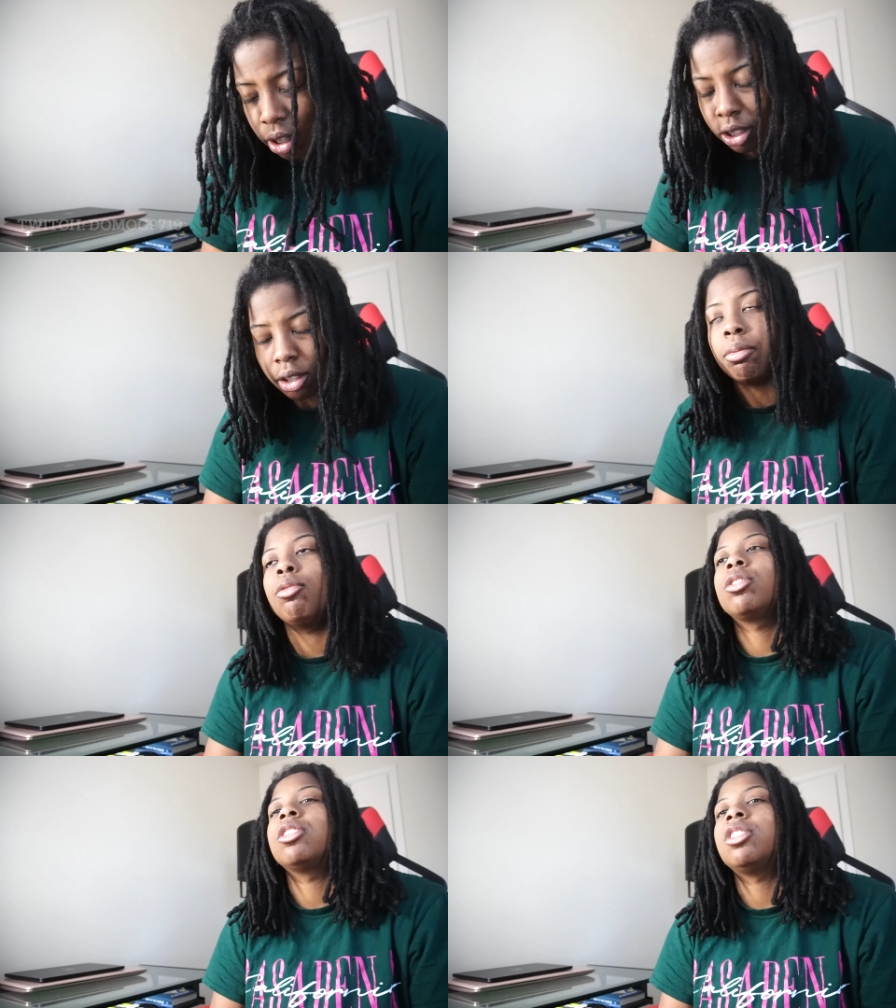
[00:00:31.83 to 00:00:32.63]

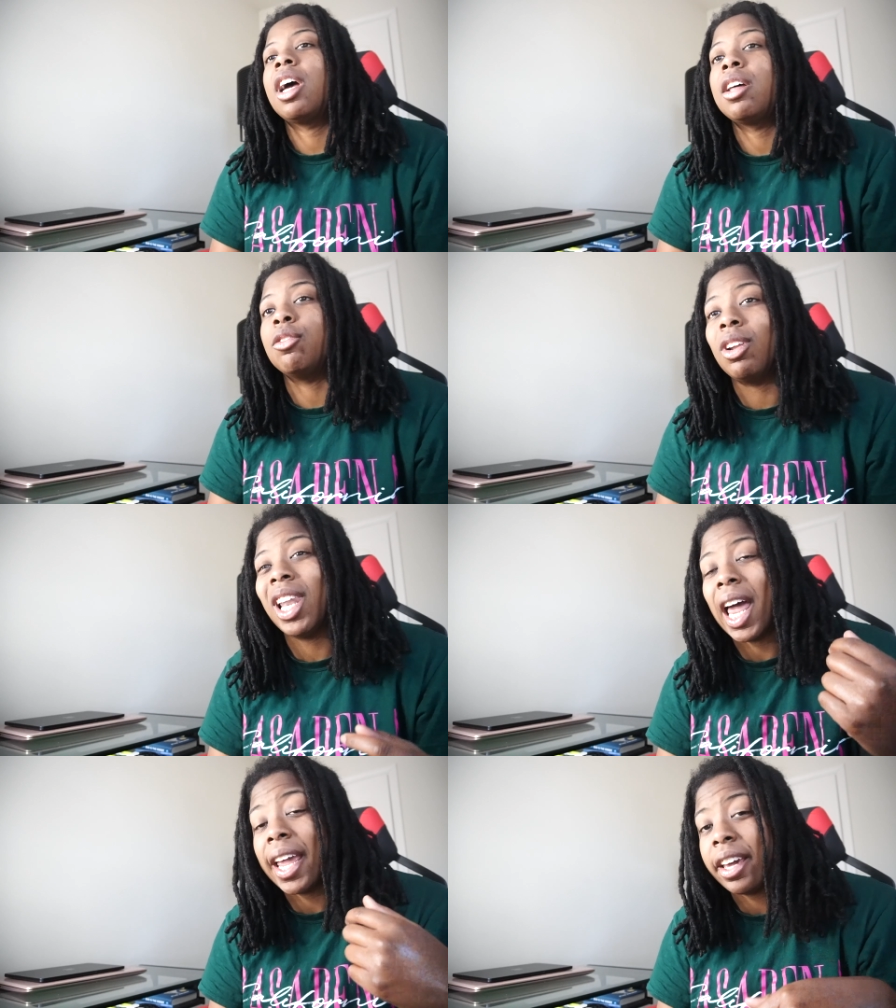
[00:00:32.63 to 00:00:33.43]
Support the channel.
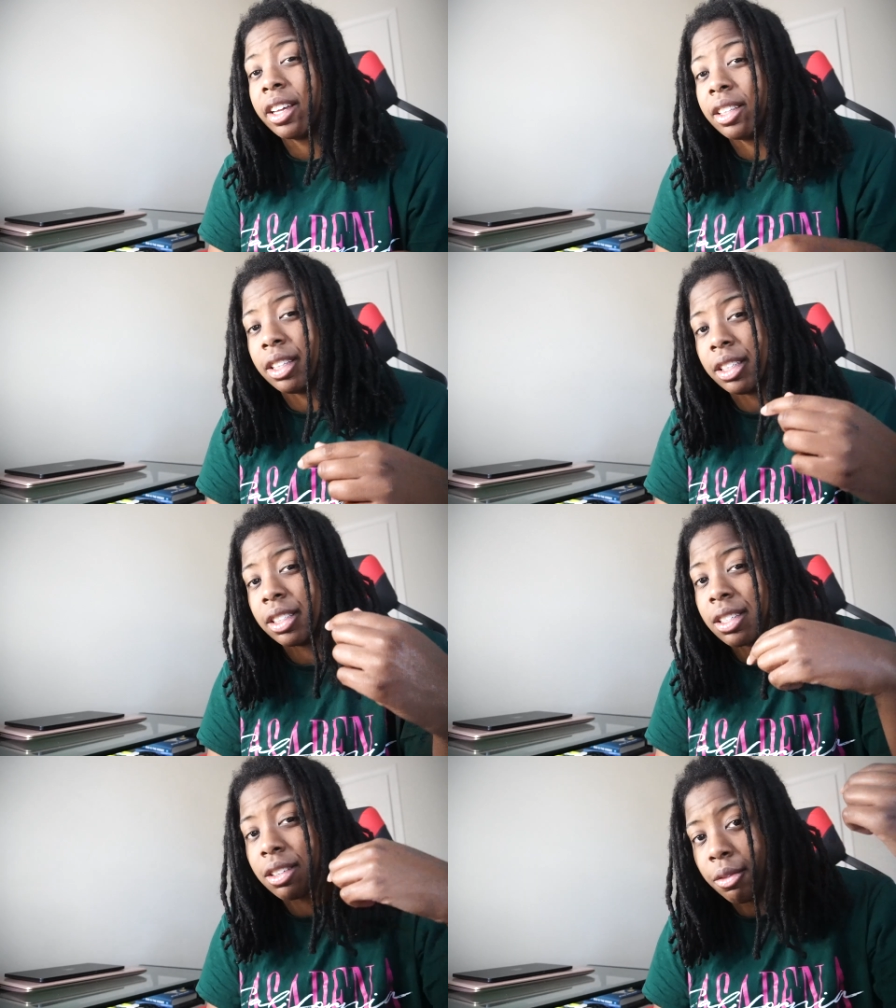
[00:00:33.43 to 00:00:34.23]
Like
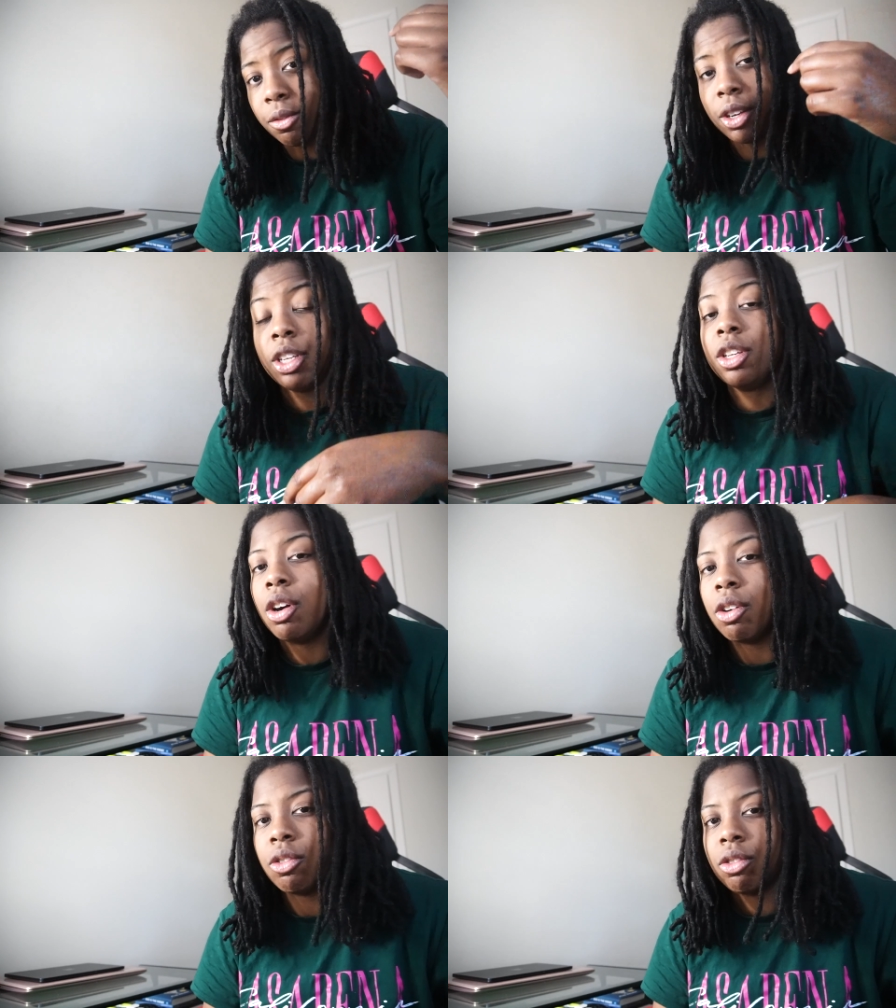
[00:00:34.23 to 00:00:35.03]
this
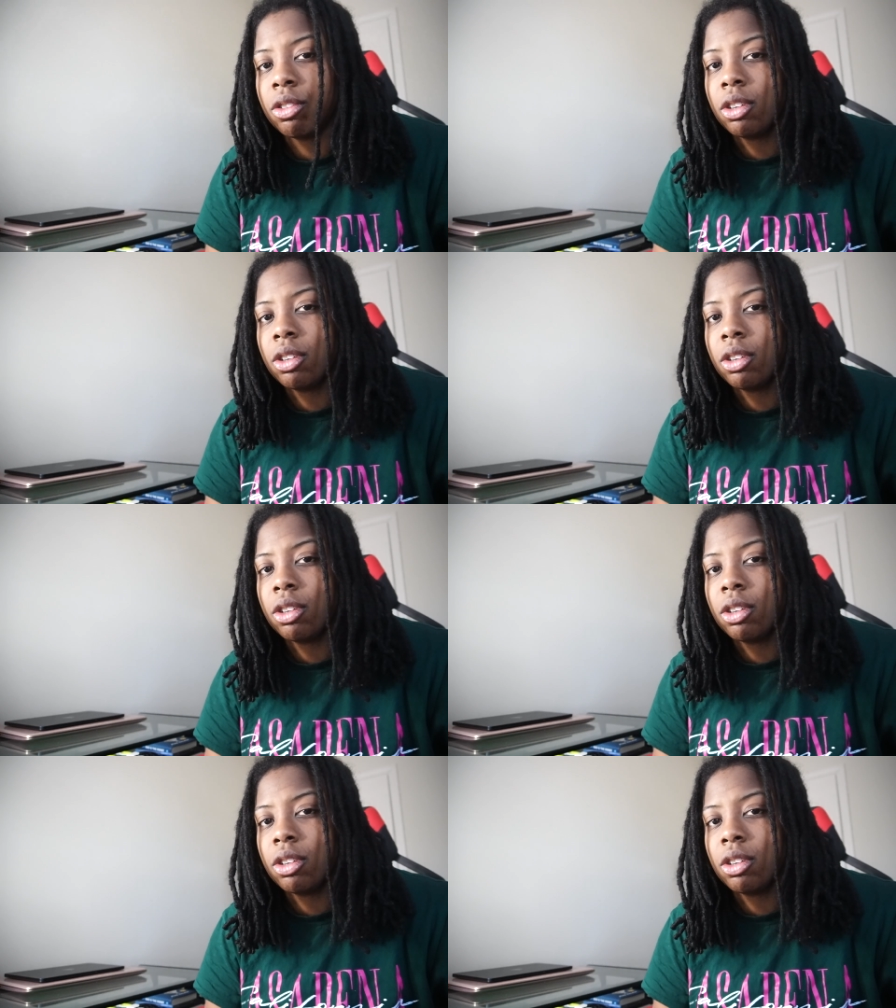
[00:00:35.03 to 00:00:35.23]
video